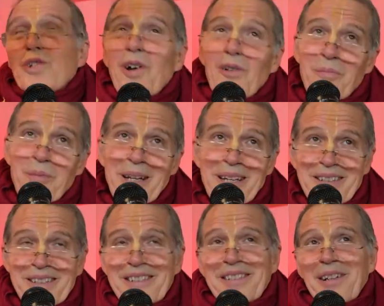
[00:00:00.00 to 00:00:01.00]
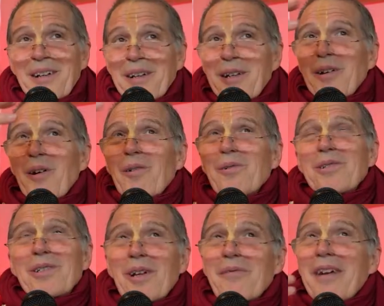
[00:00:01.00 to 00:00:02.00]
of bliss, in an
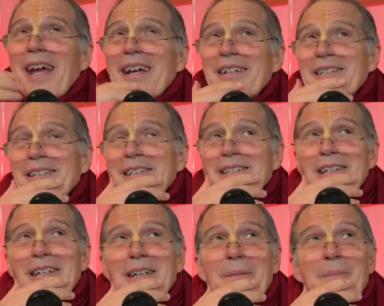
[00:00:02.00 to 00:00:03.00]
ocean of ecstasy,